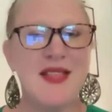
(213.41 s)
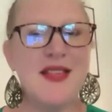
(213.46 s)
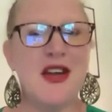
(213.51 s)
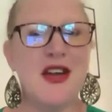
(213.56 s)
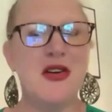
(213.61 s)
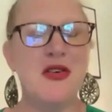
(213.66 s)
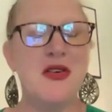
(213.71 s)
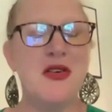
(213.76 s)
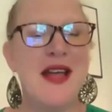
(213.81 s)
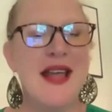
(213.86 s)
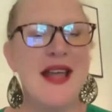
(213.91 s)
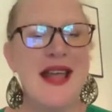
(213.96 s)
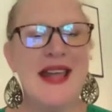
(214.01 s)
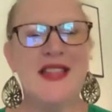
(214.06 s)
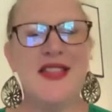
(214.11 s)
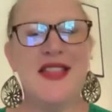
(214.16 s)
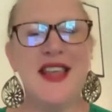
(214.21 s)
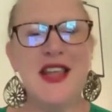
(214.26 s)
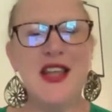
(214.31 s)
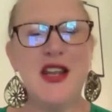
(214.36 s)
So,
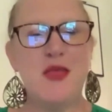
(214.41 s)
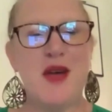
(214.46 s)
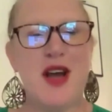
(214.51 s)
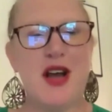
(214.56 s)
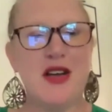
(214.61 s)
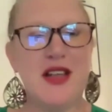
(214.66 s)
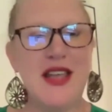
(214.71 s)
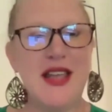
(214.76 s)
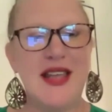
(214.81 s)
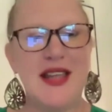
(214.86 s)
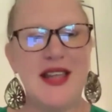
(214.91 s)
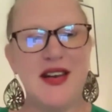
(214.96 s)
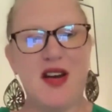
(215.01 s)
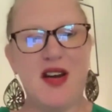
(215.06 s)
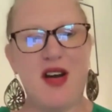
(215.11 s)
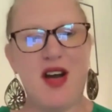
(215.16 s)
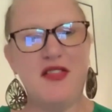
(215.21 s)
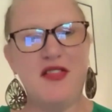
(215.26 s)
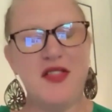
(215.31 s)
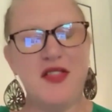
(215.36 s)
in thinking about kicking
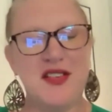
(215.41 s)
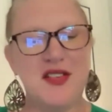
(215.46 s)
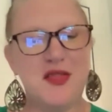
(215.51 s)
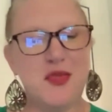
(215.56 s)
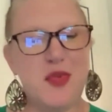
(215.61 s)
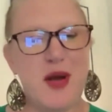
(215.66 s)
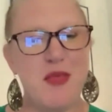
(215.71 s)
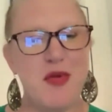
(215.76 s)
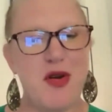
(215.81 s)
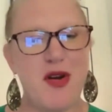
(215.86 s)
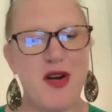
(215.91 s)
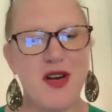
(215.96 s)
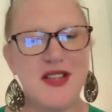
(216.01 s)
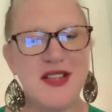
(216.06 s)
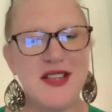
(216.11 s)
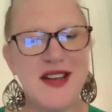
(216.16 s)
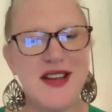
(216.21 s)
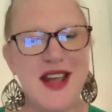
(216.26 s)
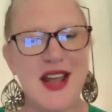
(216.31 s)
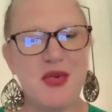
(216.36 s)
off this webinar
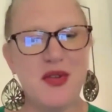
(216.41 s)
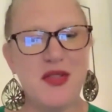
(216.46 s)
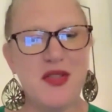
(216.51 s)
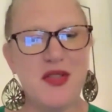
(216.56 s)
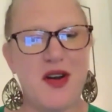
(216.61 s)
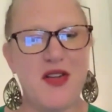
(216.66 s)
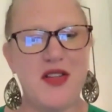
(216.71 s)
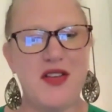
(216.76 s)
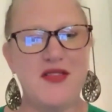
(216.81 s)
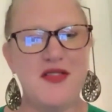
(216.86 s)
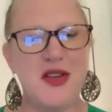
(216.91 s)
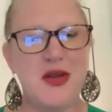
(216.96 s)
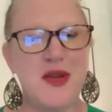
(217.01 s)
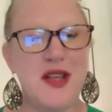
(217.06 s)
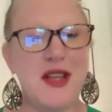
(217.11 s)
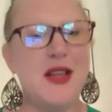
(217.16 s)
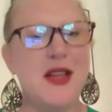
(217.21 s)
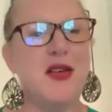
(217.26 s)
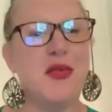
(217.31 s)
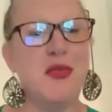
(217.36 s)
today with all of you
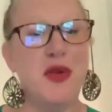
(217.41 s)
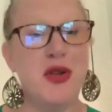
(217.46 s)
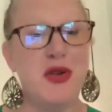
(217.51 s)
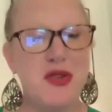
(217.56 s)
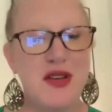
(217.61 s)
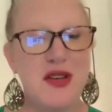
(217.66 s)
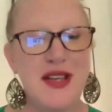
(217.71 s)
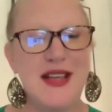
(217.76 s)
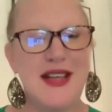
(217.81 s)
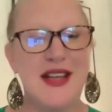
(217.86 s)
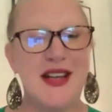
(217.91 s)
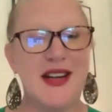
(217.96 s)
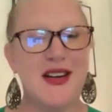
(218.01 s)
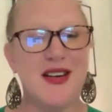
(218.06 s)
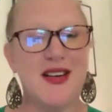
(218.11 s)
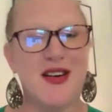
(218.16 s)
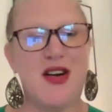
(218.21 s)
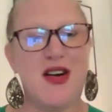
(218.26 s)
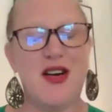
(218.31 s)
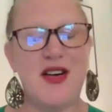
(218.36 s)
in community
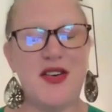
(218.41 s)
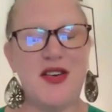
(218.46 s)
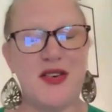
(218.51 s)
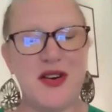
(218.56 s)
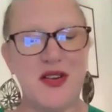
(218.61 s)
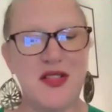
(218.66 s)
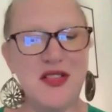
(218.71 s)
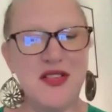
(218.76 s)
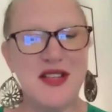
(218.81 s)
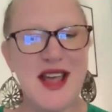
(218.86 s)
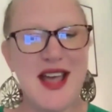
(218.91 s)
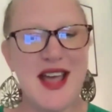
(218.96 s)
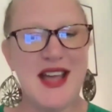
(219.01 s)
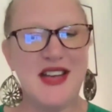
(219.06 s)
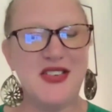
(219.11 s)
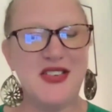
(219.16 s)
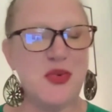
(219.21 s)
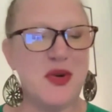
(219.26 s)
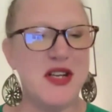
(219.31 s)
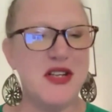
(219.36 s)
here on Earth
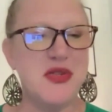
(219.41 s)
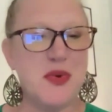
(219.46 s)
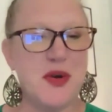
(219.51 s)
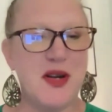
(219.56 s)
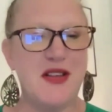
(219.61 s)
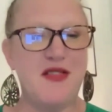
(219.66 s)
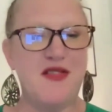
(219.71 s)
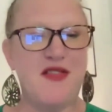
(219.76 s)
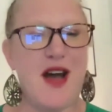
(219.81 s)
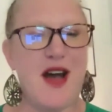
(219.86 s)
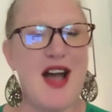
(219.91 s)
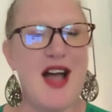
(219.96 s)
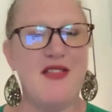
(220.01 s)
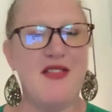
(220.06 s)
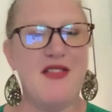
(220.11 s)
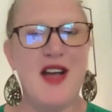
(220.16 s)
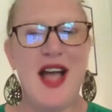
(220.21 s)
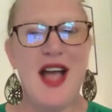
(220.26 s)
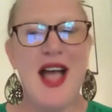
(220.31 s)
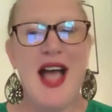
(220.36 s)
Day
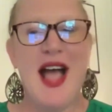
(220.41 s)
2025,